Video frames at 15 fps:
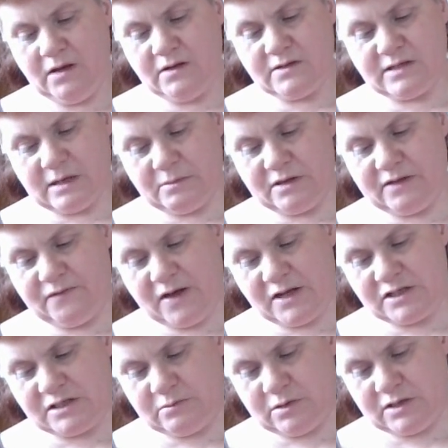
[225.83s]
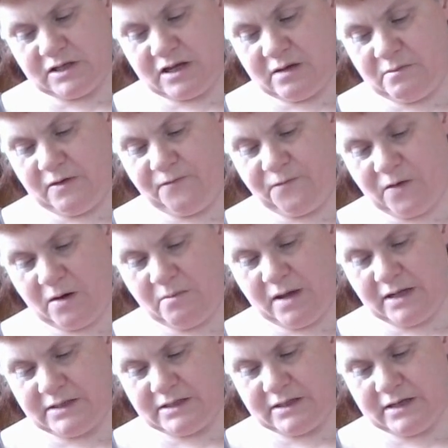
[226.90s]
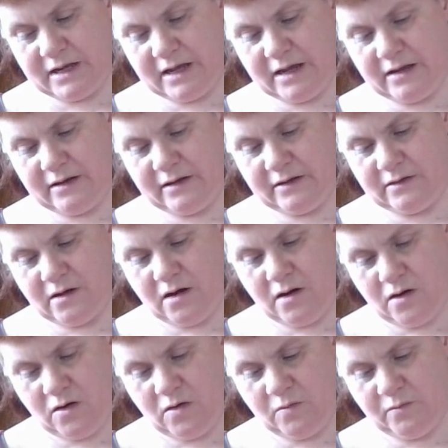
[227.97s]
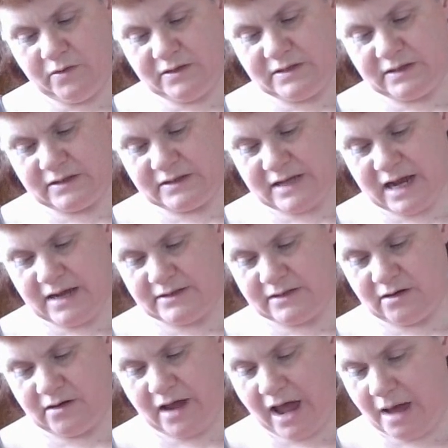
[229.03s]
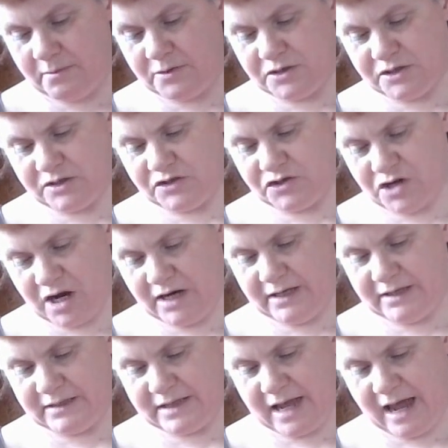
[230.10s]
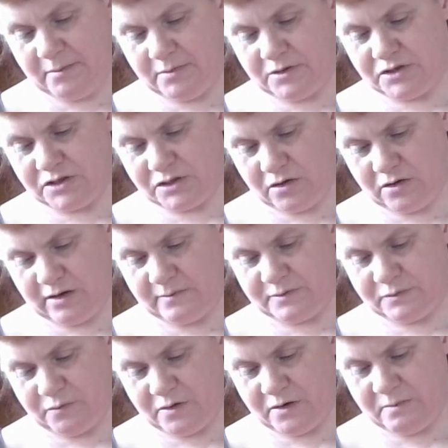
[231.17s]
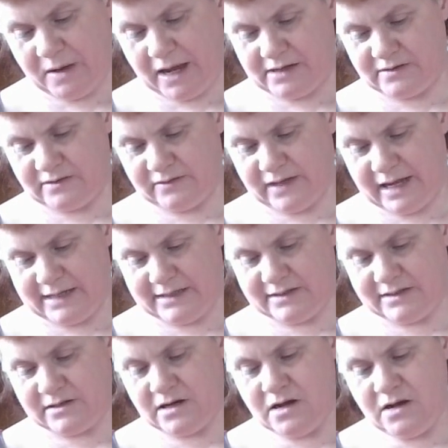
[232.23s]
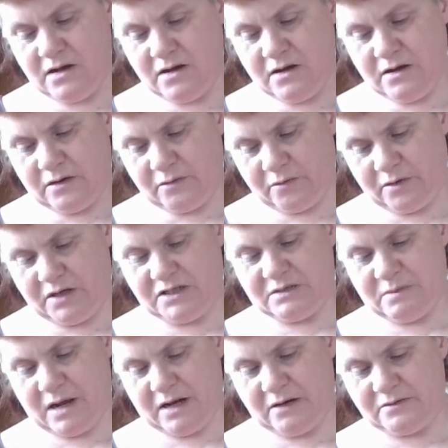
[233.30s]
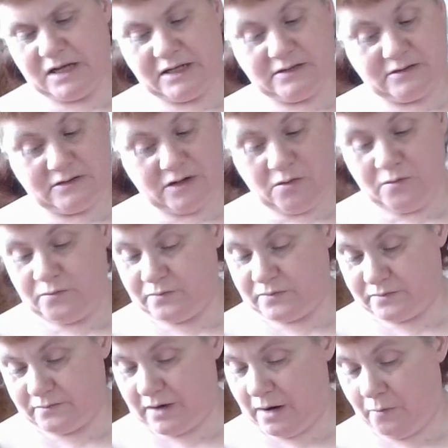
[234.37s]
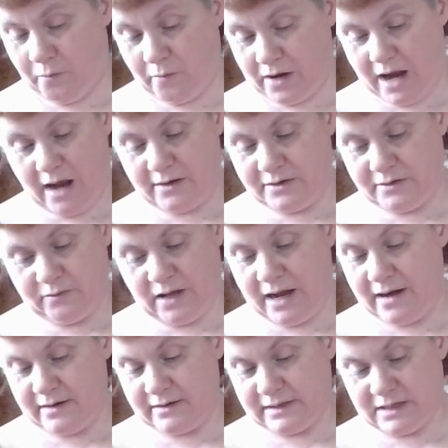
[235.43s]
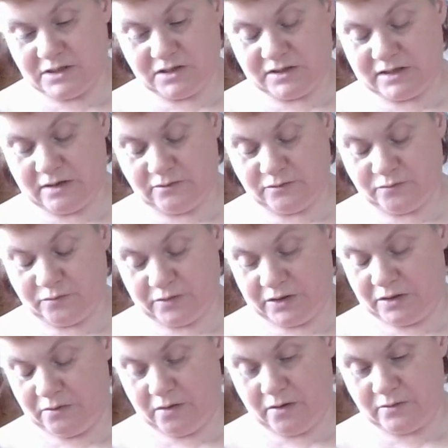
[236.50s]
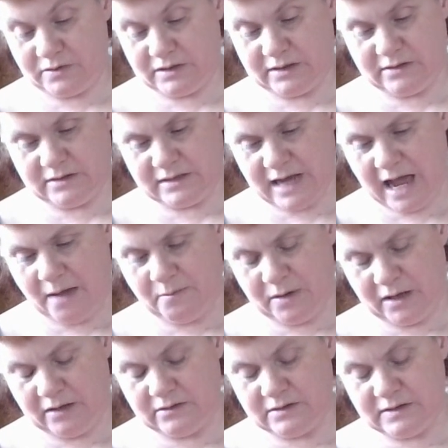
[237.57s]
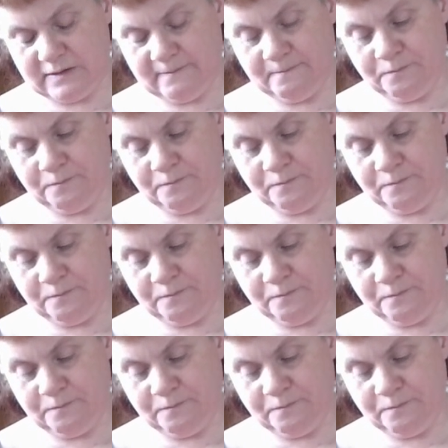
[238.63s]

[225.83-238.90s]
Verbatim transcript: Some of the vegetables that can be fermented in the home with success are cabbages, Chinese cabbage, turnips, rutabagas, lettuce, green tomatoes. I don't, I would not do lettuce. That just sounds really gross. And snap beans.